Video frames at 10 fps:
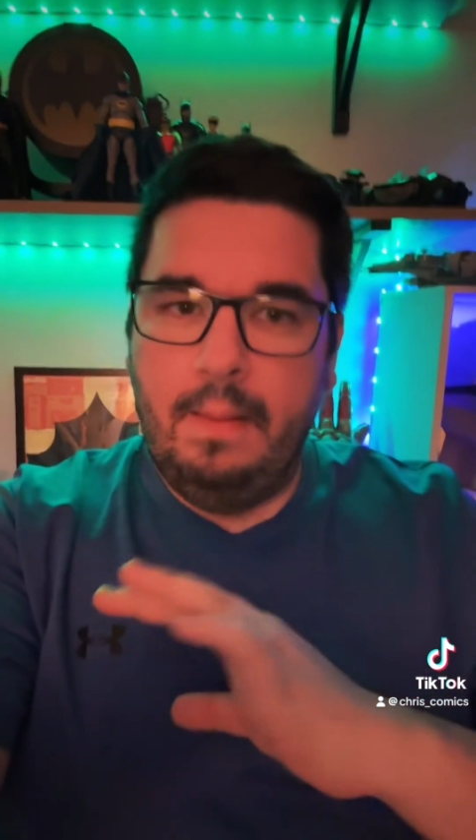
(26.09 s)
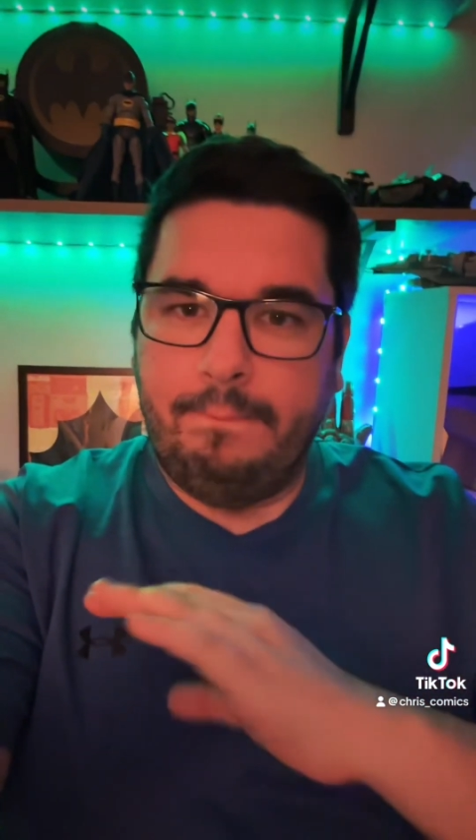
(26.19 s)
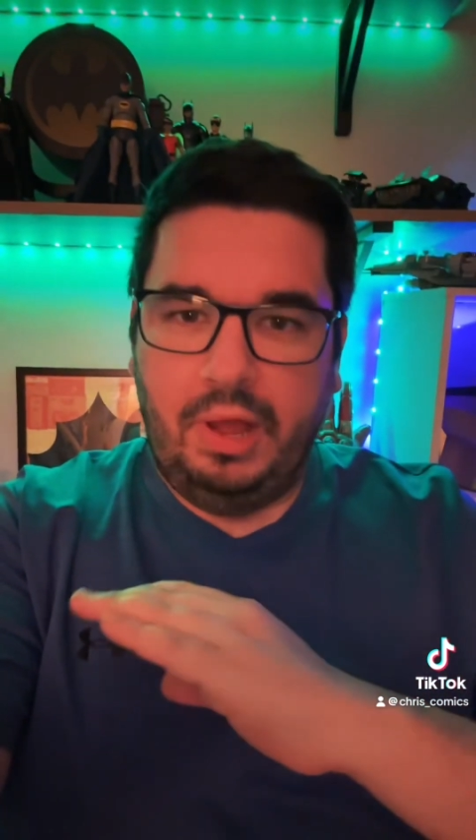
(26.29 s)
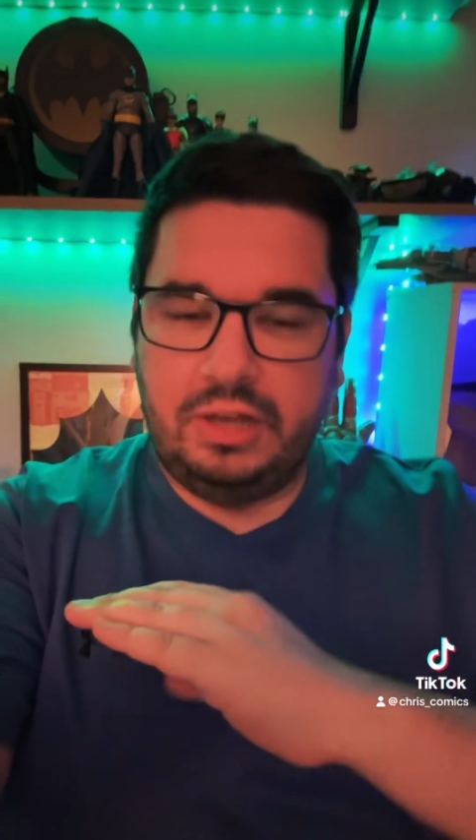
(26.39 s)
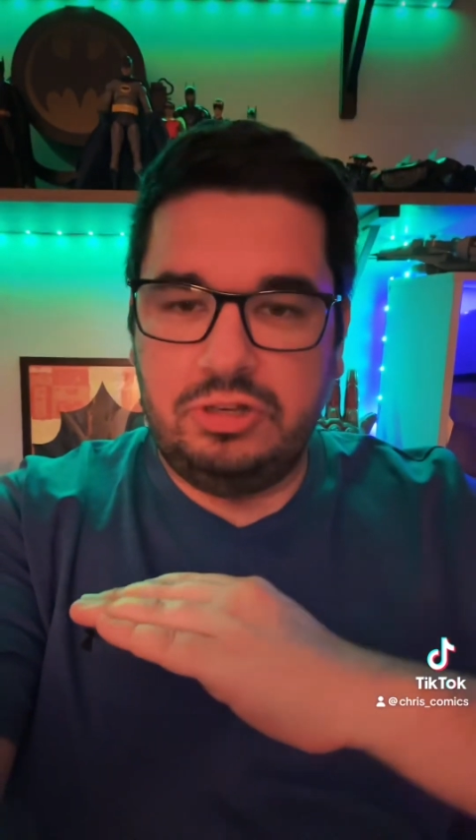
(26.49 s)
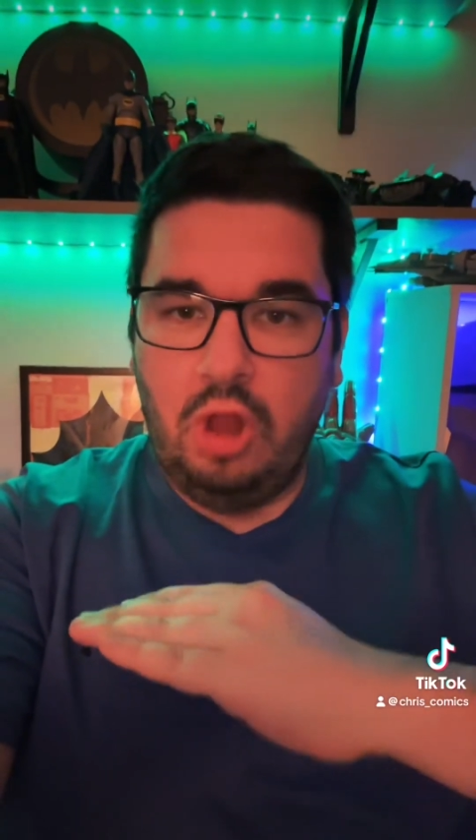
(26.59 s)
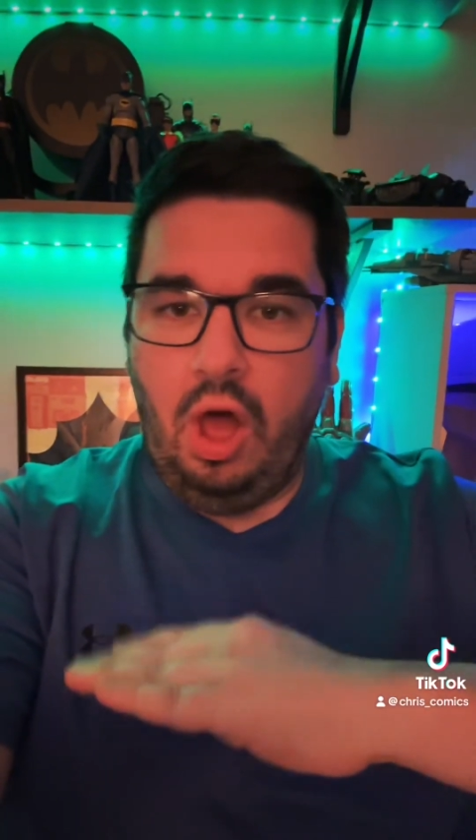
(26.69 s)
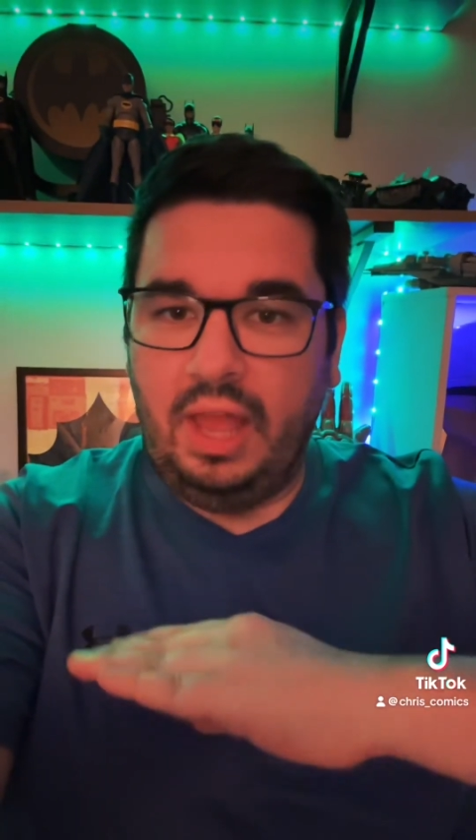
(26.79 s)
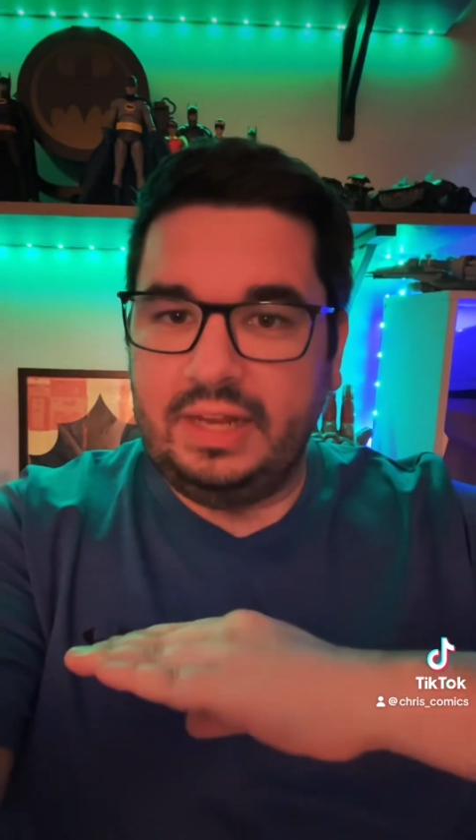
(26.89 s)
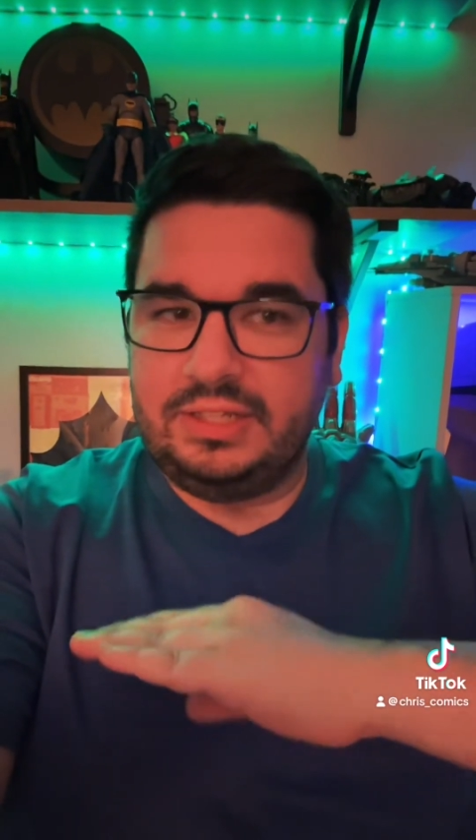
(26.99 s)
but
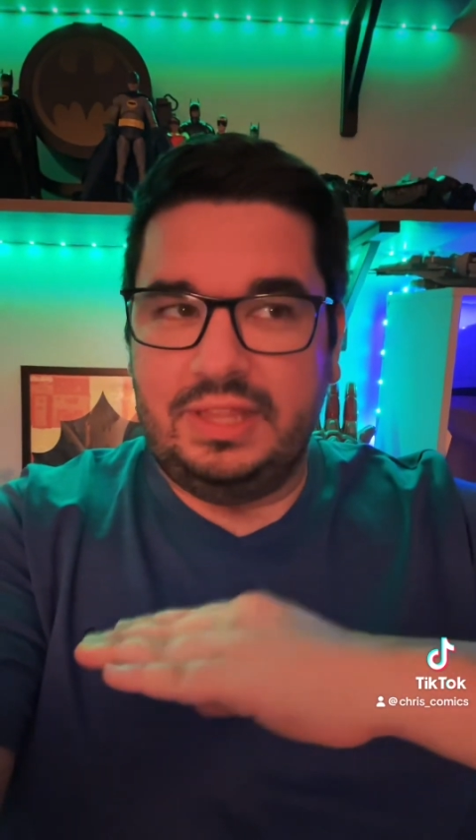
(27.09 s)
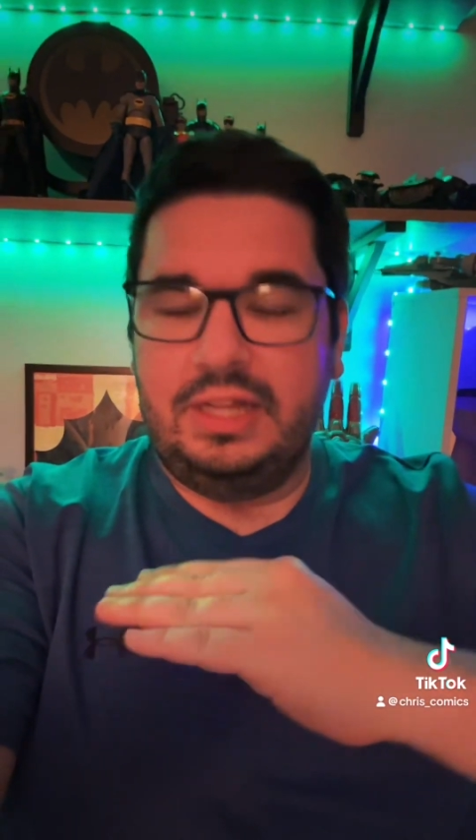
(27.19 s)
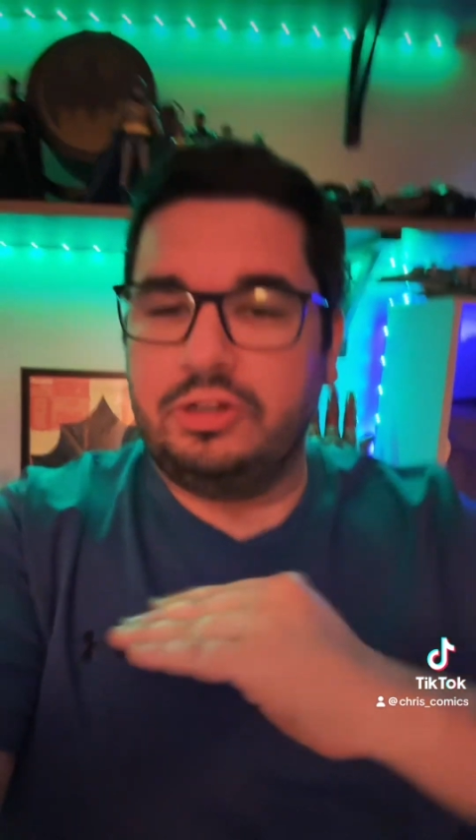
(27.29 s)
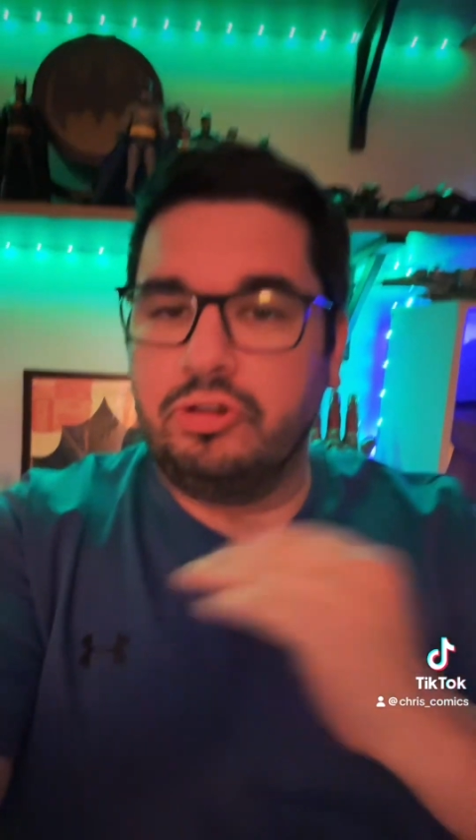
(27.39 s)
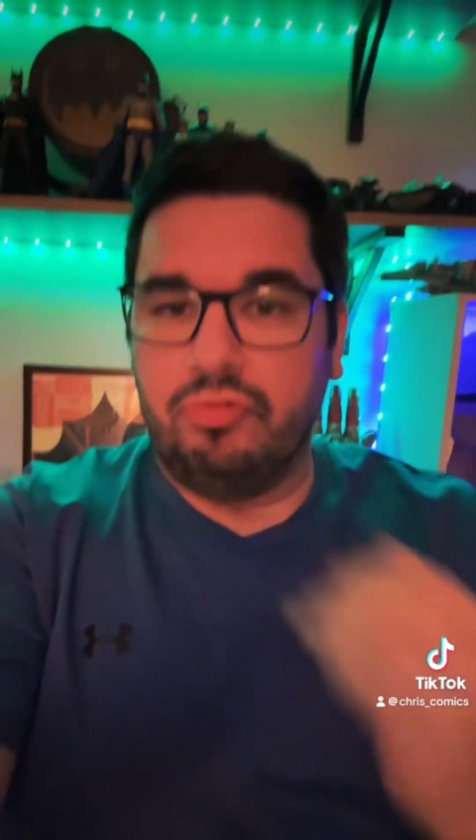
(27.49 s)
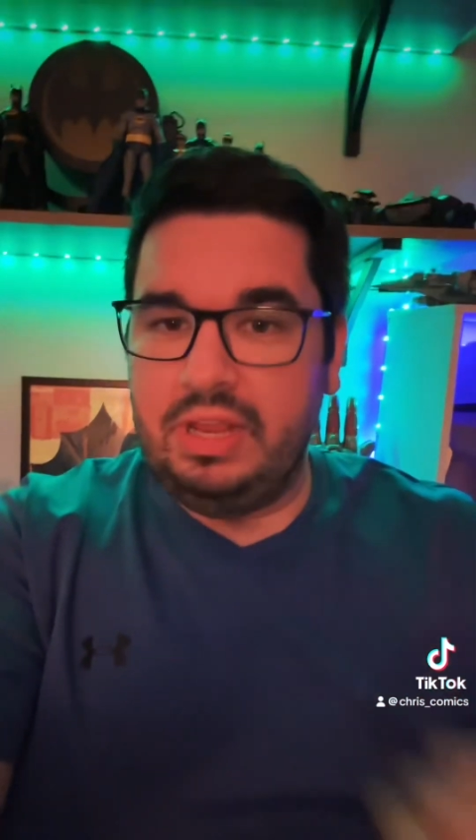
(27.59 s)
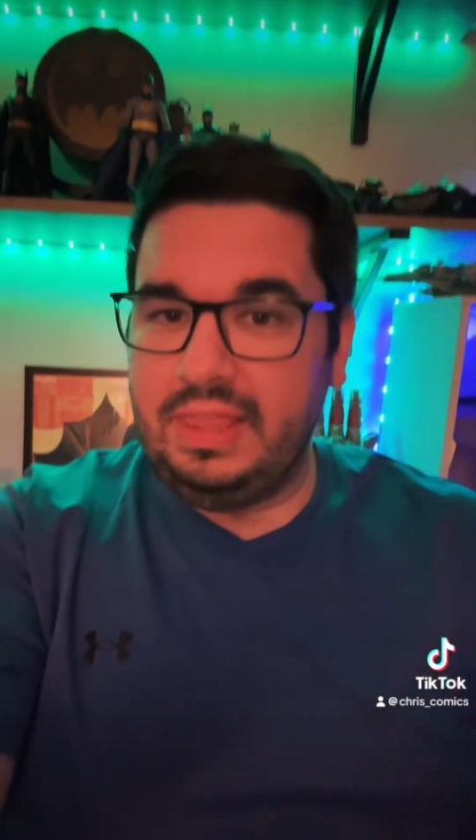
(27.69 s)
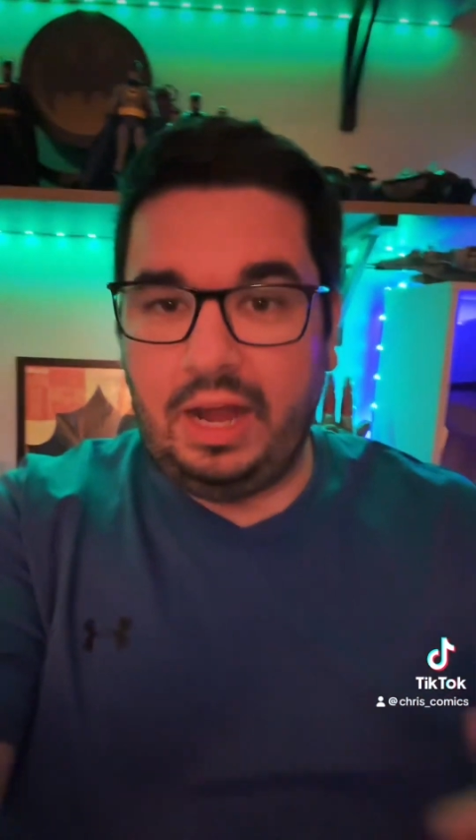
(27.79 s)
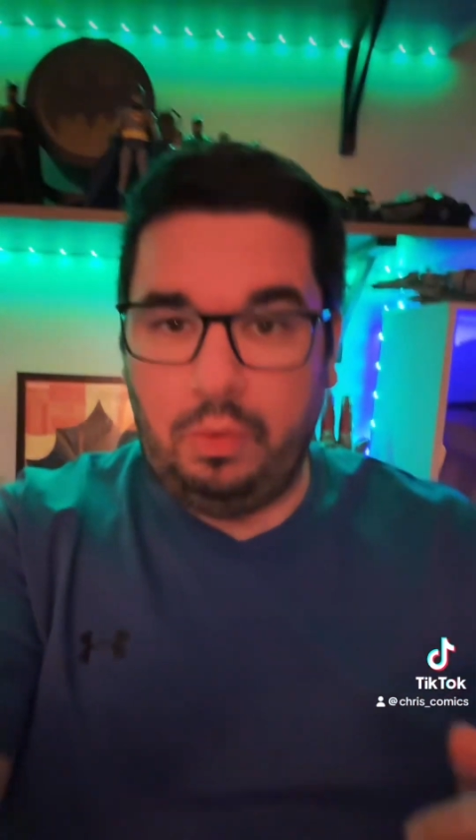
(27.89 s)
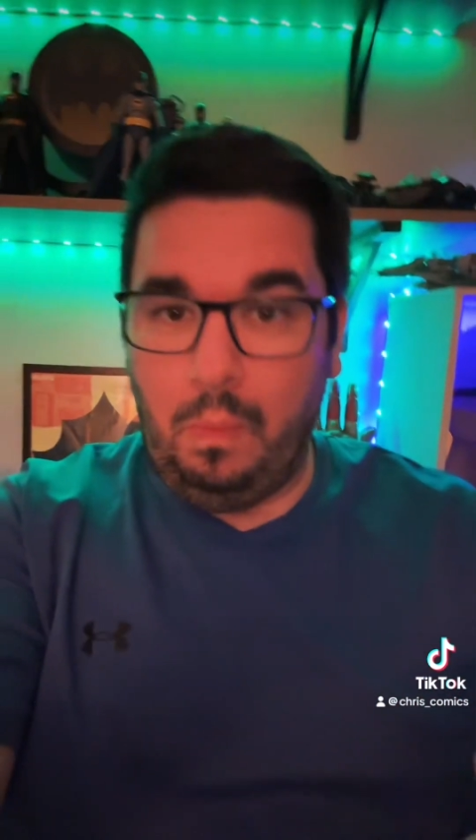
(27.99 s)
not to the degree
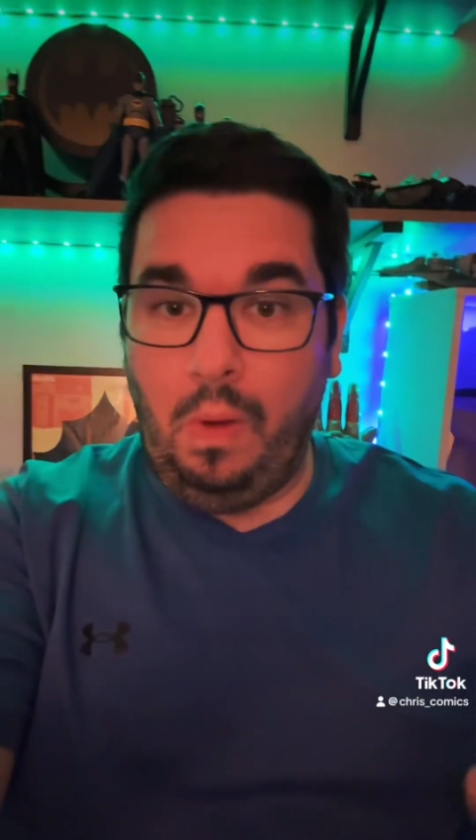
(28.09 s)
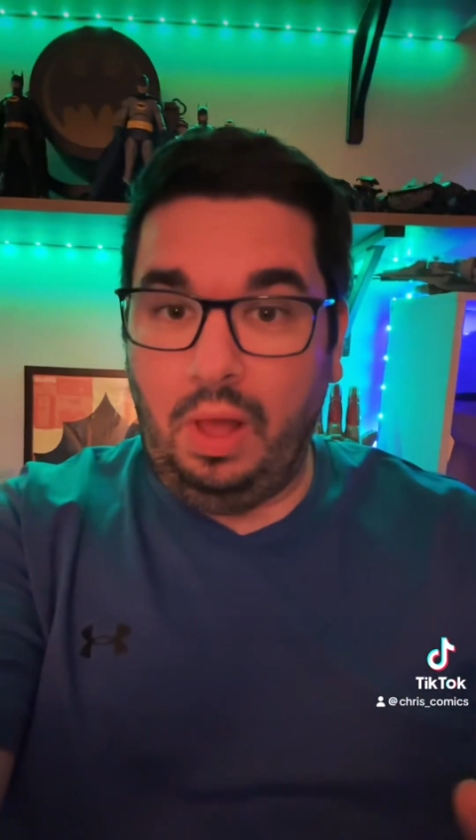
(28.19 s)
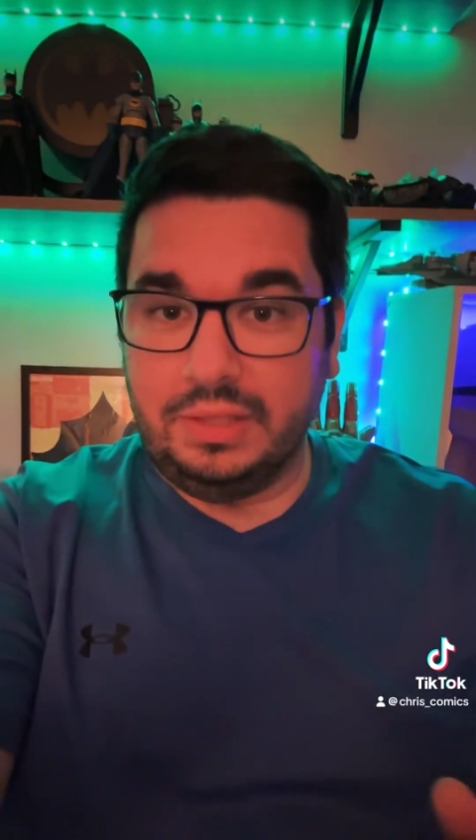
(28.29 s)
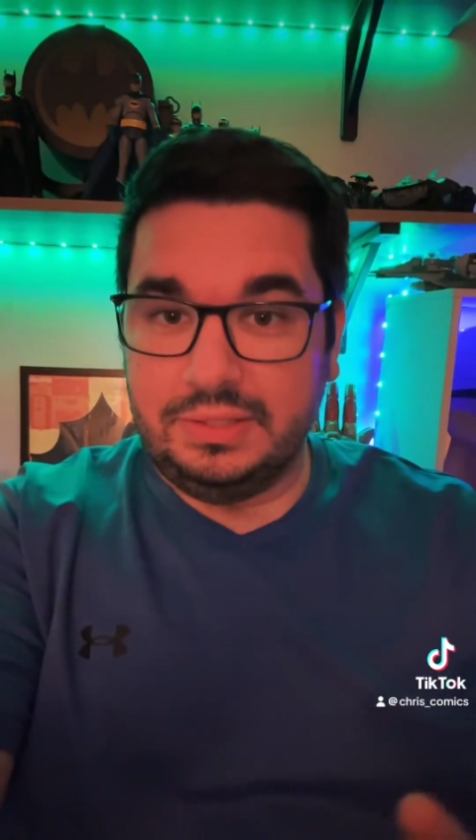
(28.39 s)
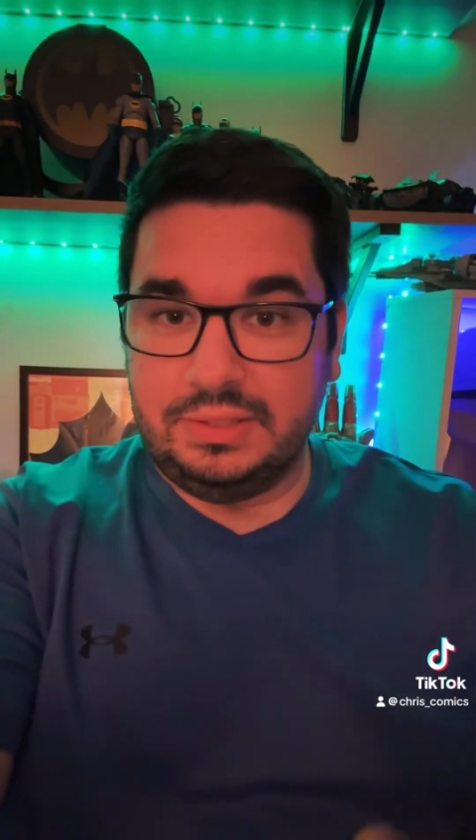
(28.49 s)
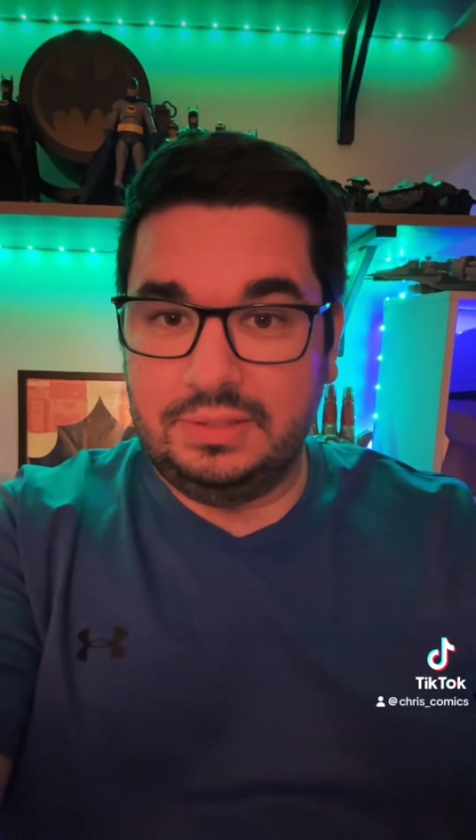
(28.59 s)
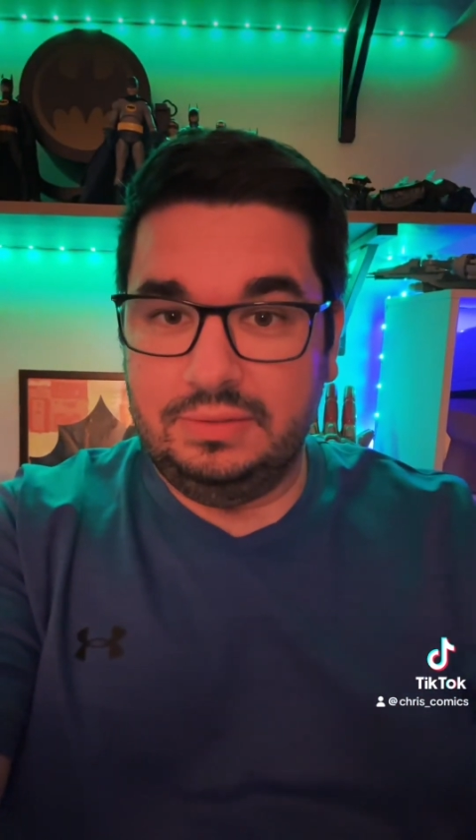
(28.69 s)
that it was.